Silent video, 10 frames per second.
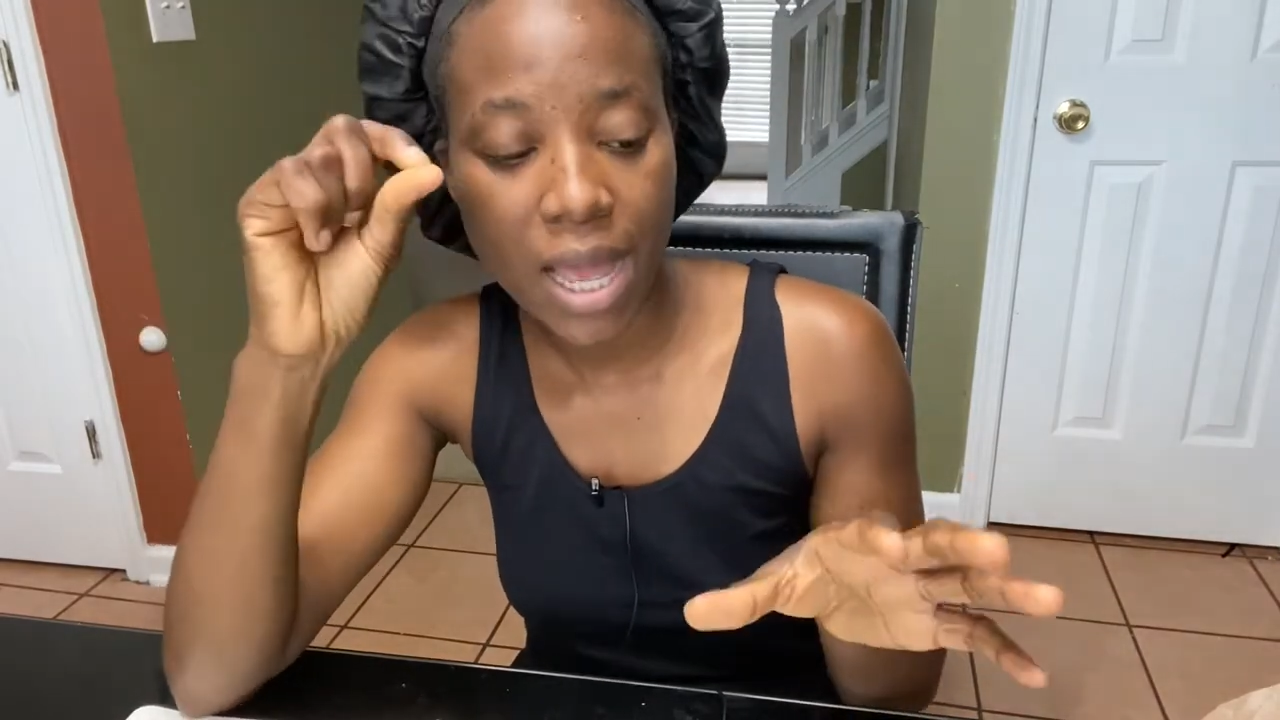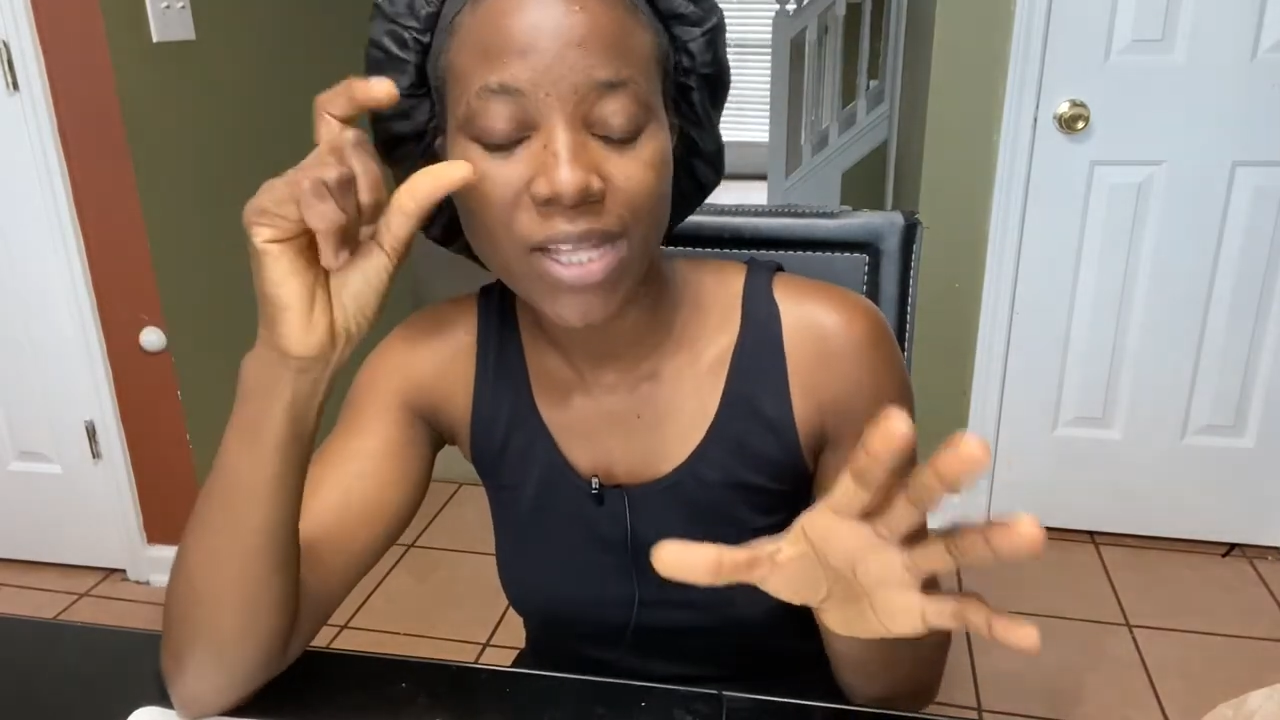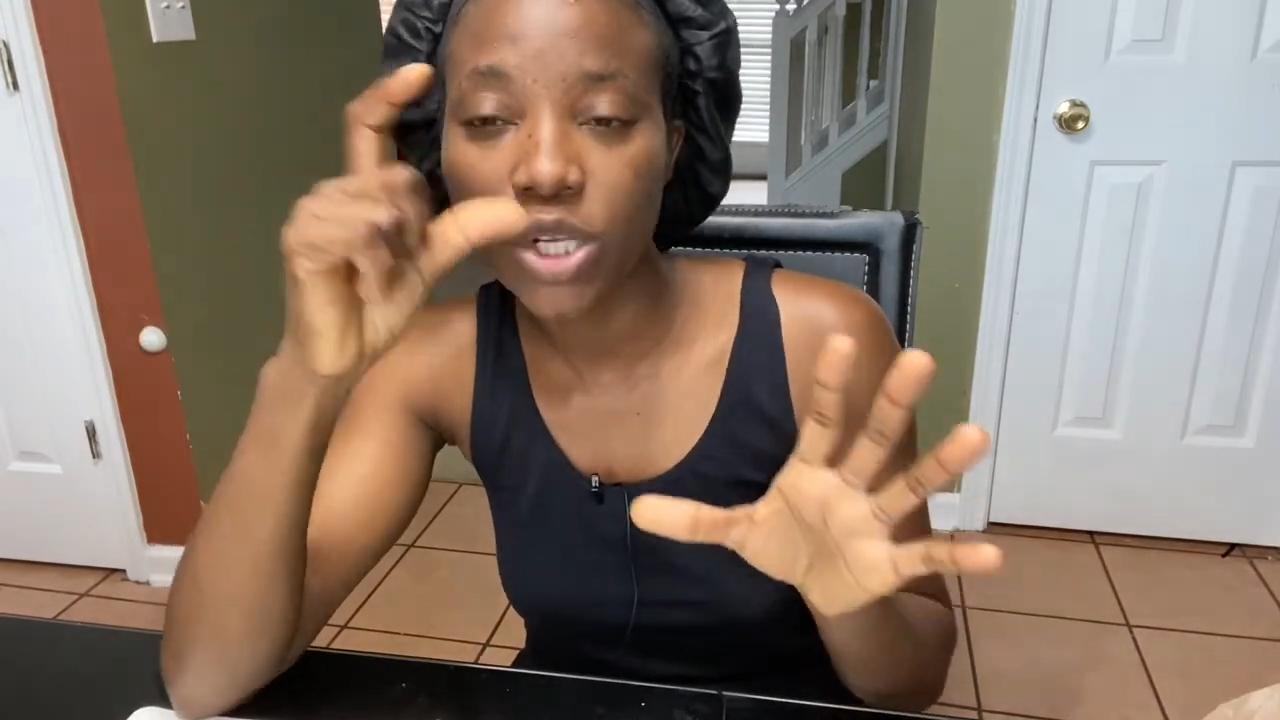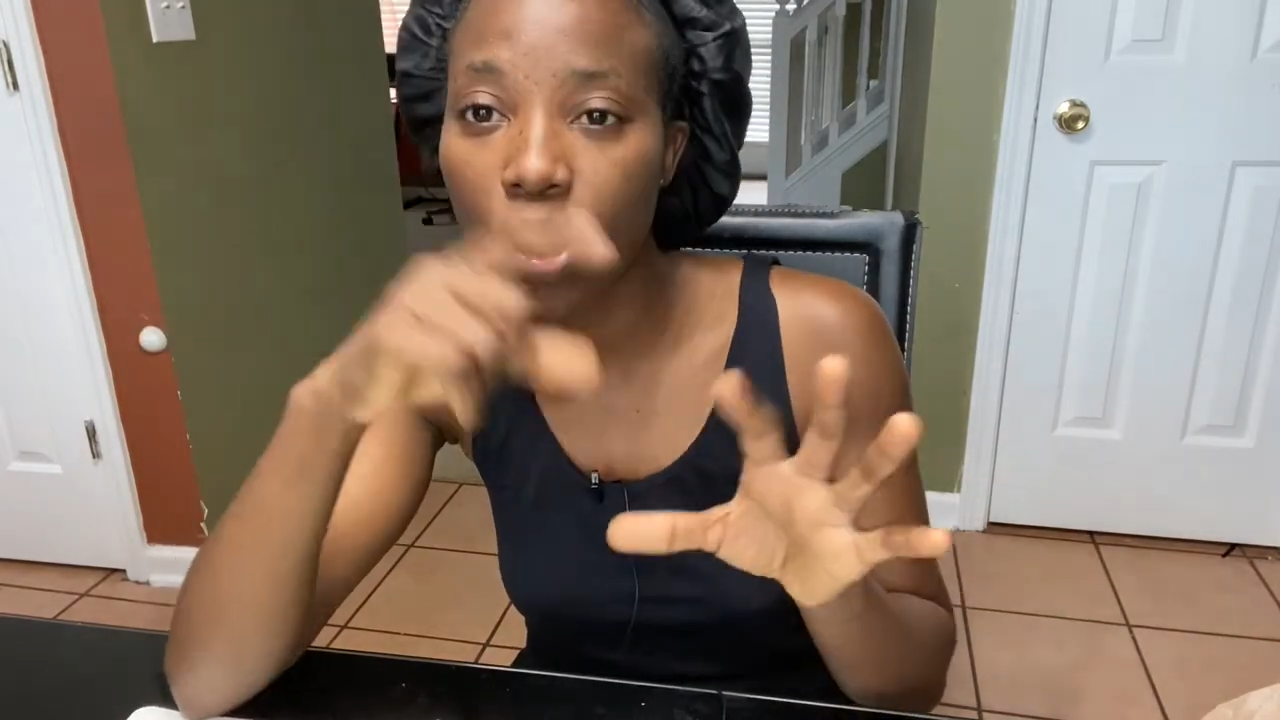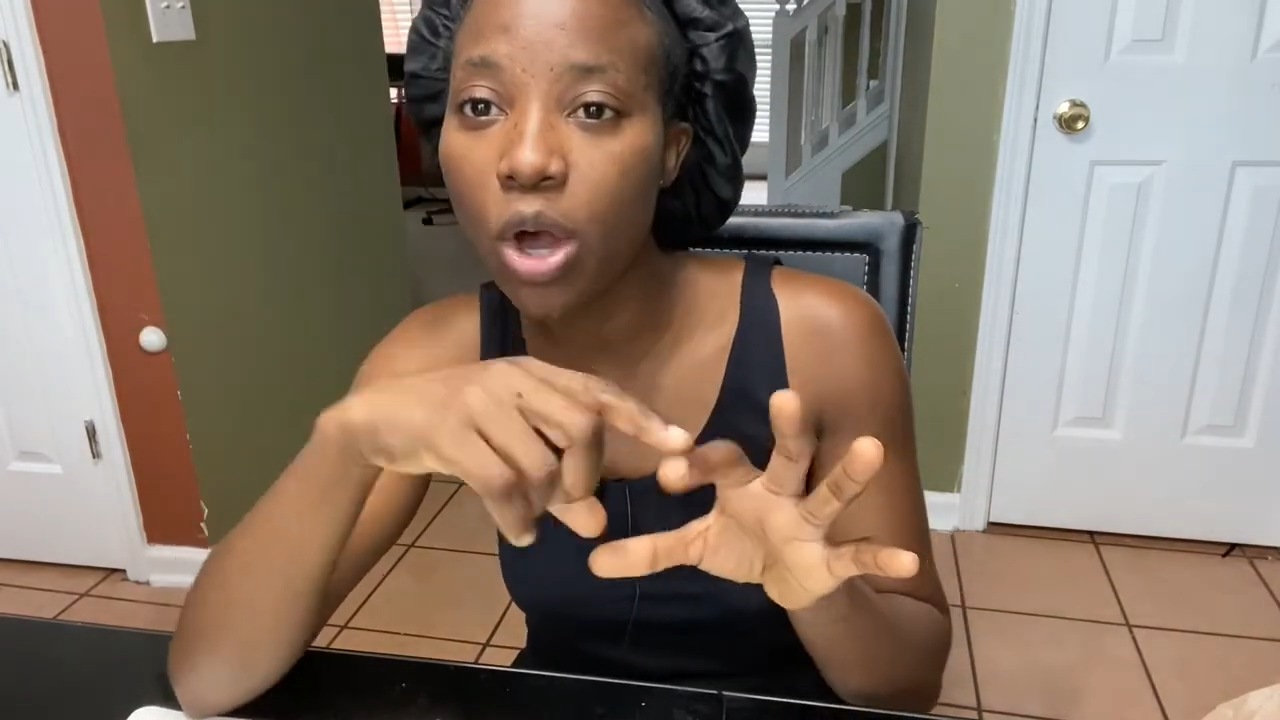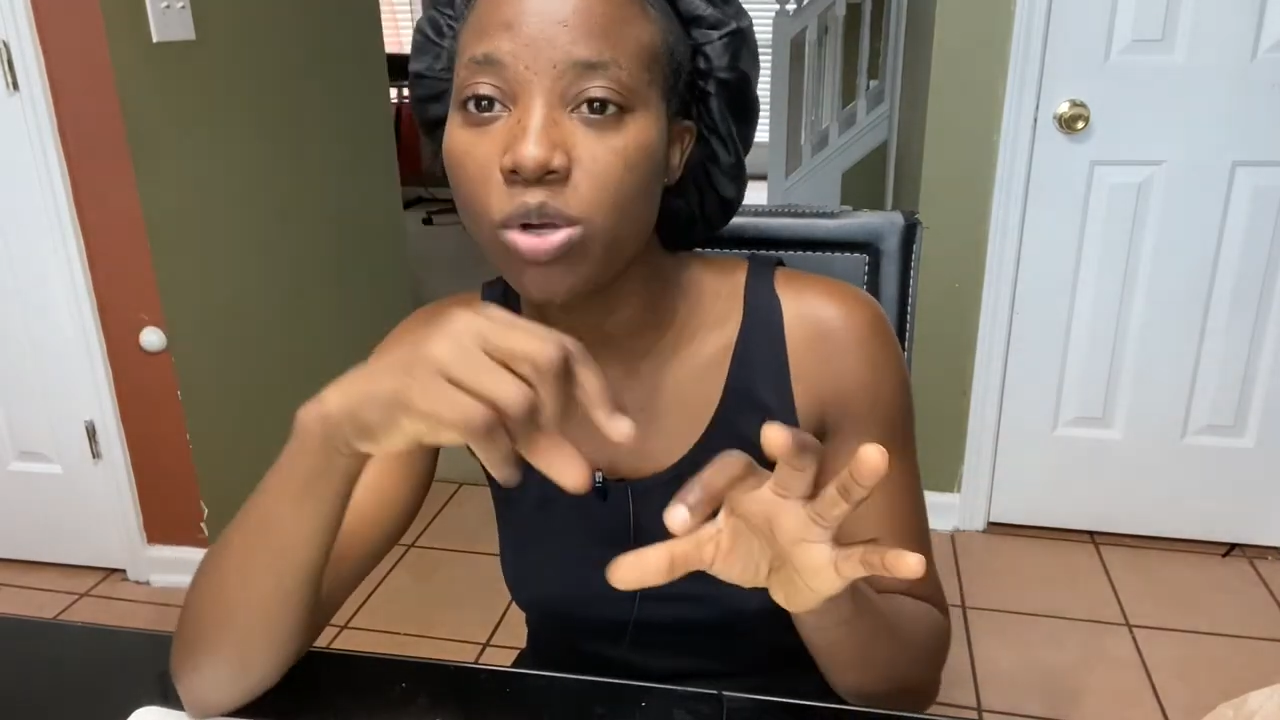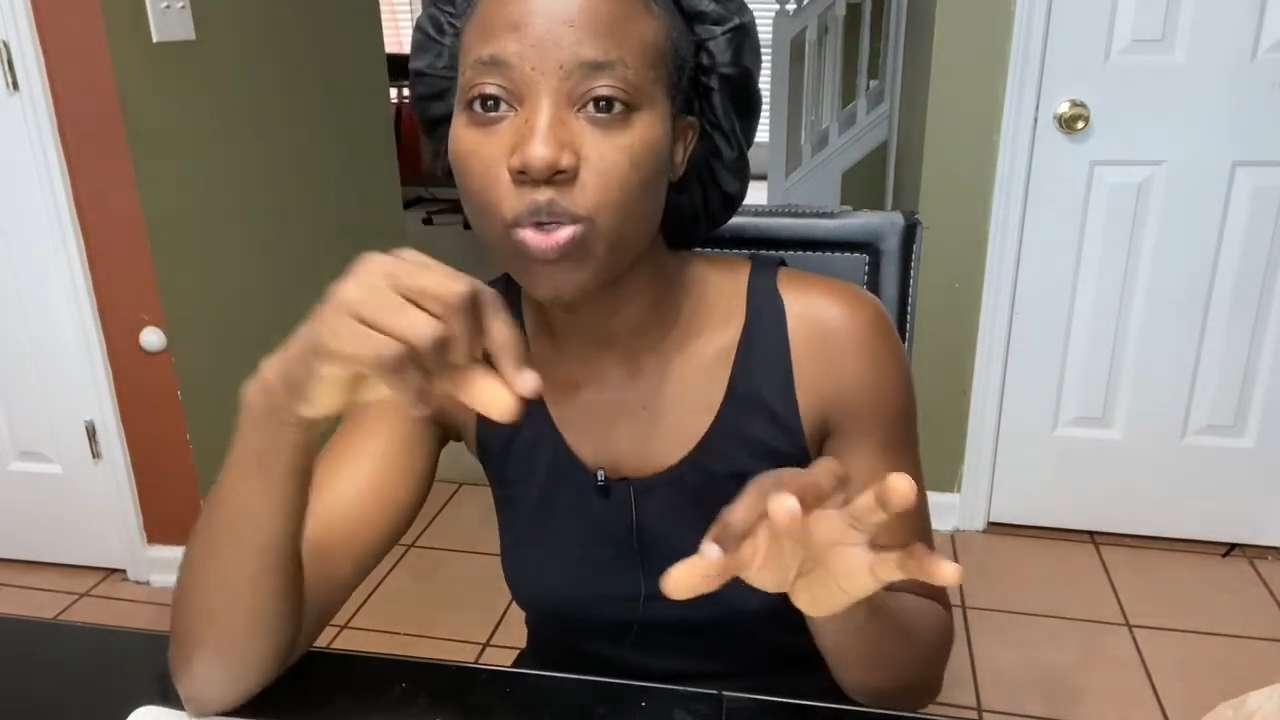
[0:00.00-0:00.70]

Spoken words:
It's a long